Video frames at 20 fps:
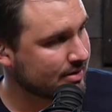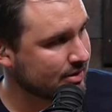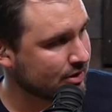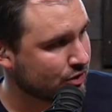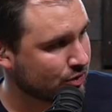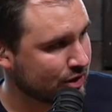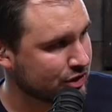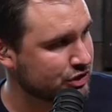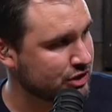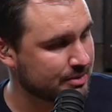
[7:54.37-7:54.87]

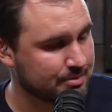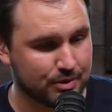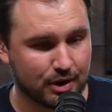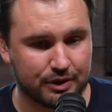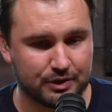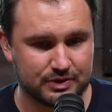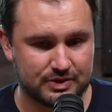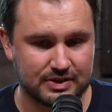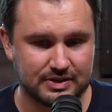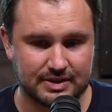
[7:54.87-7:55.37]
Christian
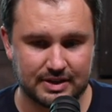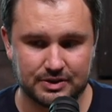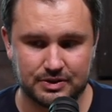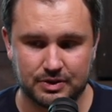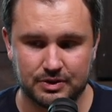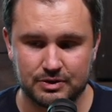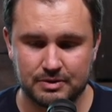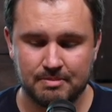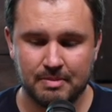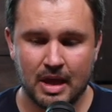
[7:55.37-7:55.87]
brothers and
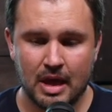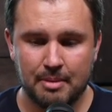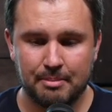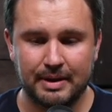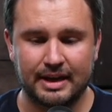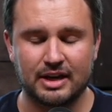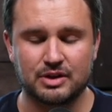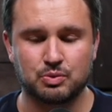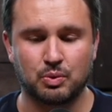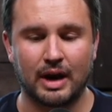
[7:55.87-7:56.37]
sisters.
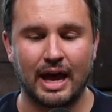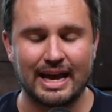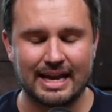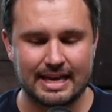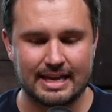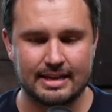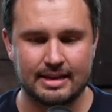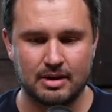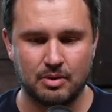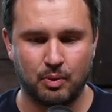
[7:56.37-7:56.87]
Because what I
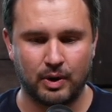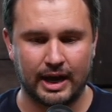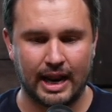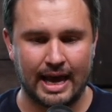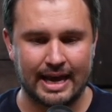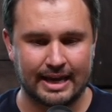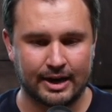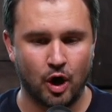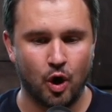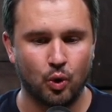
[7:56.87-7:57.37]
can what I
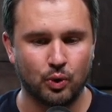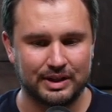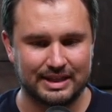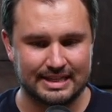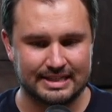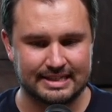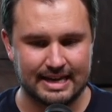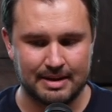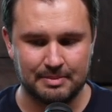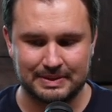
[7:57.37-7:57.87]
can hold at the
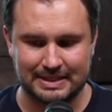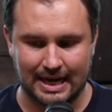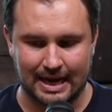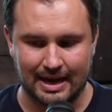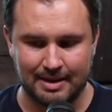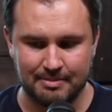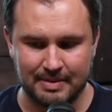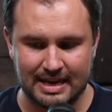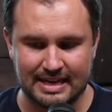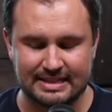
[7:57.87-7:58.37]
same
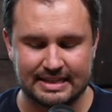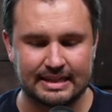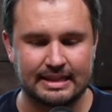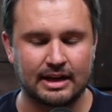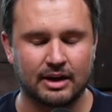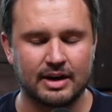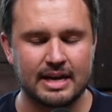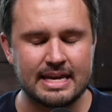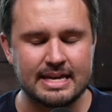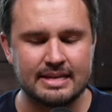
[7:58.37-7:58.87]
time is that
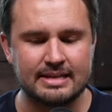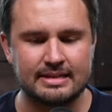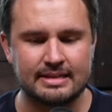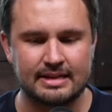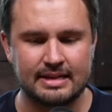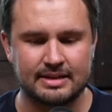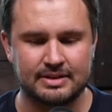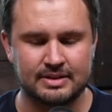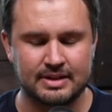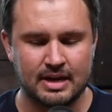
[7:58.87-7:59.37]
there is
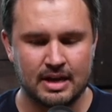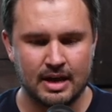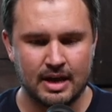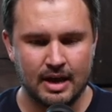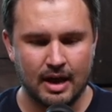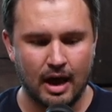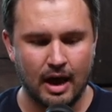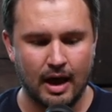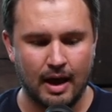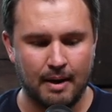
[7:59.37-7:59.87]
this
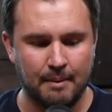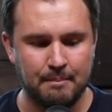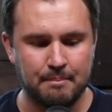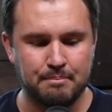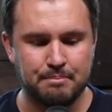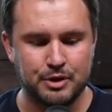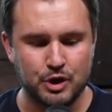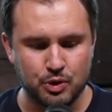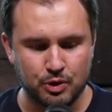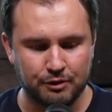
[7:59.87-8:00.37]
um,
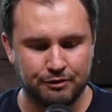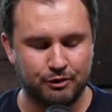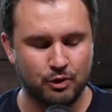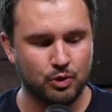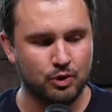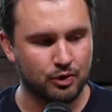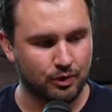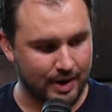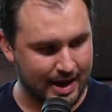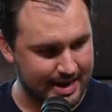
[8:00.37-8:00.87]
beautiful
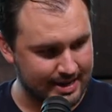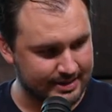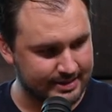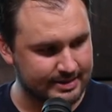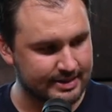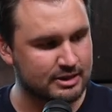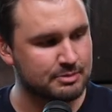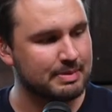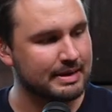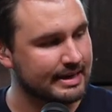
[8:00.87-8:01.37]
grace
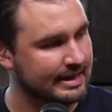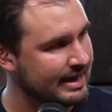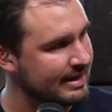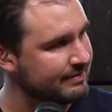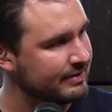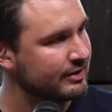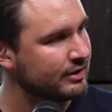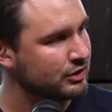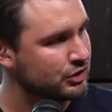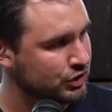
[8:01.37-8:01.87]
that's been
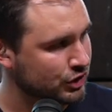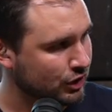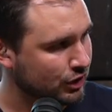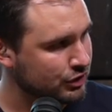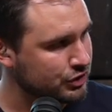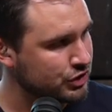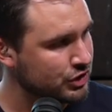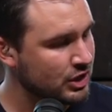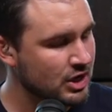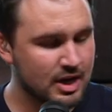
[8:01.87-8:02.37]
given the
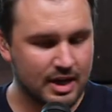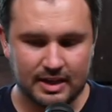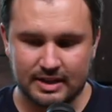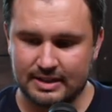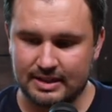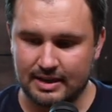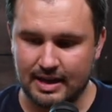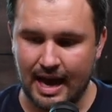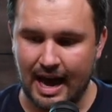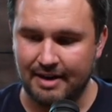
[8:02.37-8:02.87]
church
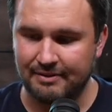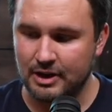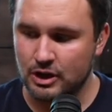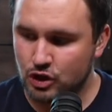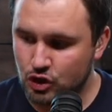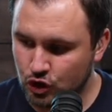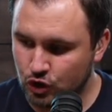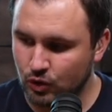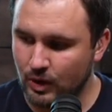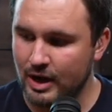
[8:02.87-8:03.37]
to have a
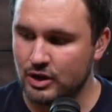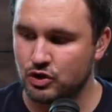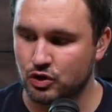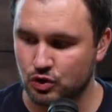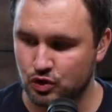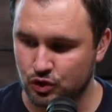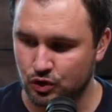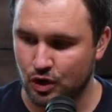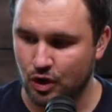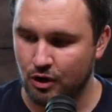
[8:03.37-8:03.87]
treasure
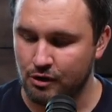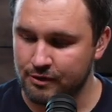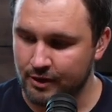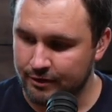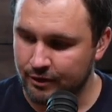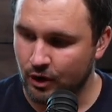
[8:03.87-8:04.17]
trove of